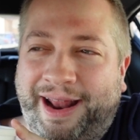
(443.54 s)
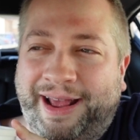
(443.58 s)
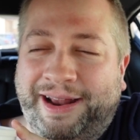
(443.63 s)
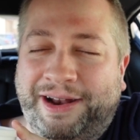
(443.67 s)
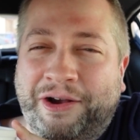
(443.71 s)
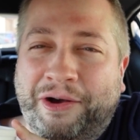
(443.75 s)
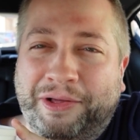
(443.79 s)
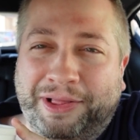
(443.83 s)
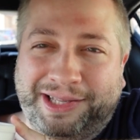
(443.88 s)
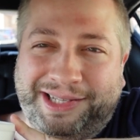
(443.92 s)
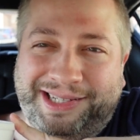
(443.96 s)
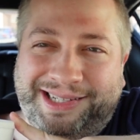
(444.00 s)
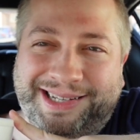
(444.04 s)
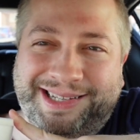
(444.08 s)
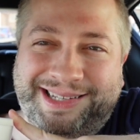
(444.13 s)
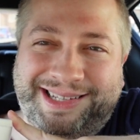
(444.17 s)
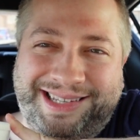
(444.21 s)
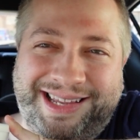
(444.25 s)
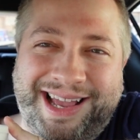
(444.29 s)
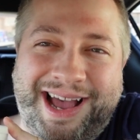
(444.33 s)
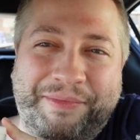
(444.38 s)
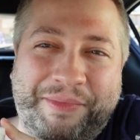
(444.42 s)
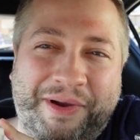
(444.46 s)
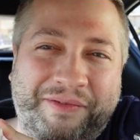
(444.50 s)
I know that's
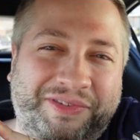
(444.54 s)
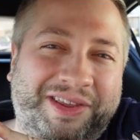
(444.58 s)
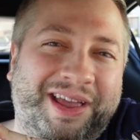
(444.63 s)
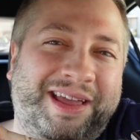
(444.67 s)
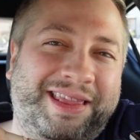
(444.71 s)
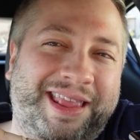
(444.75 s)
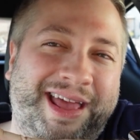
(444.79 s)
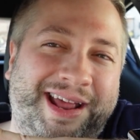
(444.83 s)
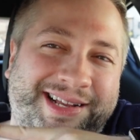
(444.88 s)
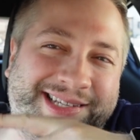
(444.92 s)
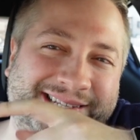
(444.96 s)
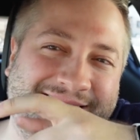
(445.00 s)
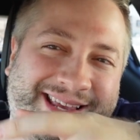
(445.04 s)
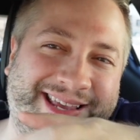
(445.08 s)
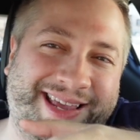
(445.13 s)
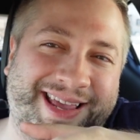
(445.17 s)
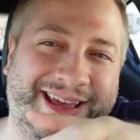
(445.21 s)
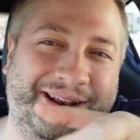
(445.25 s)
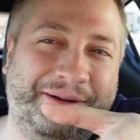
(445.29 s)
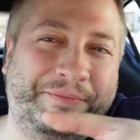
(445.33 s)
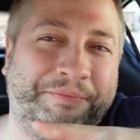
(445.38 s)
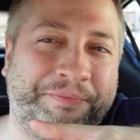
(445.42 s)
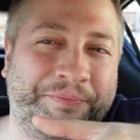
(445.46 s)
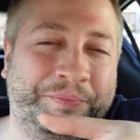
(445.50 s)
just dumb. I've done that as a
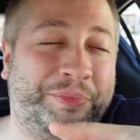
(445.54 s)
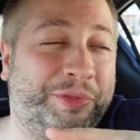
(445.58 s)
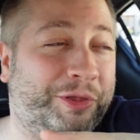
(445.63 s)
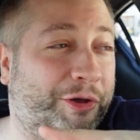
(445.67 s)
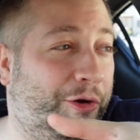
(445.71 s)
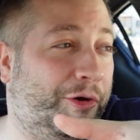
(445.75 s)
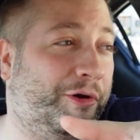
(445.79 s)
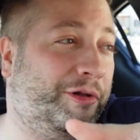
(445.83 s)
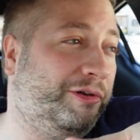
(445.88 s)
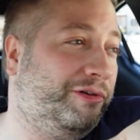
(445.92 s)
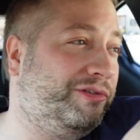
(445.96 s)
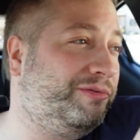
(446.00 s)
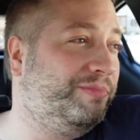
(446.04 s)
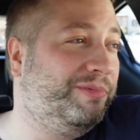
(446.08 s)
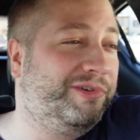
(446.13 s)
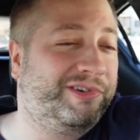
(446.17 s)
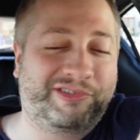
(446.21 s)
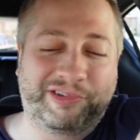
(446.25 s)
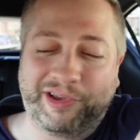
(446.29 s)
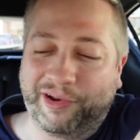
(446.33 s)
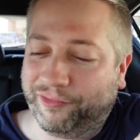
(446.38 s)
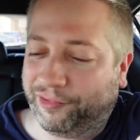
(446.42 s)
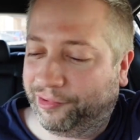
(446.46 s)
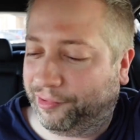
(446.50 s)
kid. Oh, let's
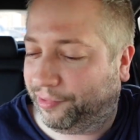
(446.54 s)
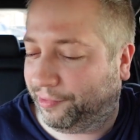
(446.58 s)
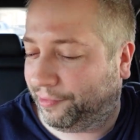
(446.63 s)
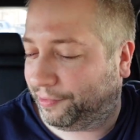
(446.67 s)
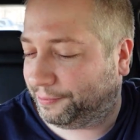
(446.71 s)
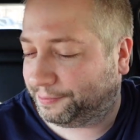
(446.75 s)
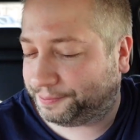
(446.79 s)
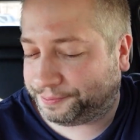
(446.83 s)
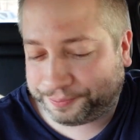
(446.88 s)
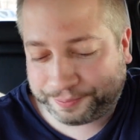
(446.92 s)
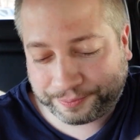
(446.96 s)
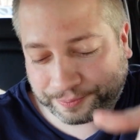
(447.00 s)
mix everything.